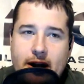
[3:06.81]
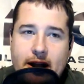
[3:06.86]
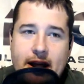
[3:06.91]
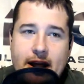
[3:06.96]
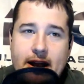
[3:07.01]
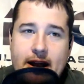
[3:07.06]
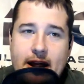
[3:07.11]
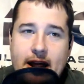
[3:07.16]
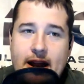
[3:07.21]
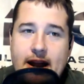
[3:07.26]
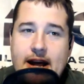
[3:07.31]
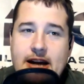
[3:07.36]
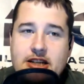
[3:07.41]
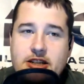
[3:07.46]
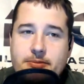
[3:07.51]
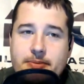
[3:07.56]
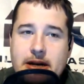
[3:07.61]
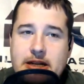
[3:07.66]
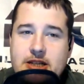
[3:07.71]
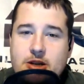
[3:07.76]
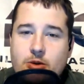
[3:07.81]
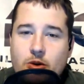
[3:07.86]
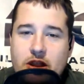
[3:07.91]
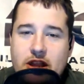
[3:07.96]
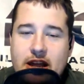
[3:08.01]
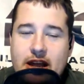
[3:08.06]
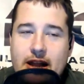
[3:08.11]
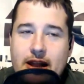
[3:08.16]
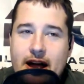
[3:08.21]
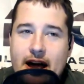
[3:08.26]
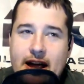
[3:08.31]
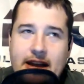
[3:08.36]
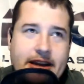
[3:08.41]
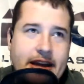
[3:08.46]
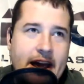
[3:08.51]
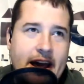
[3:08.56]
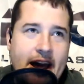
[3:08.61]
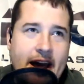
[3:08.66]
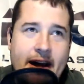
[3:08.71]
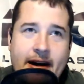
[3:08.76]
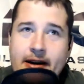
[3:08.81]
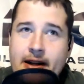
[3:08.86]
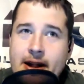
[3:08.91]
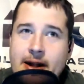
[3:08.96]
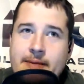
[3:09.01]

And and as you mentioned with Eli, yeah,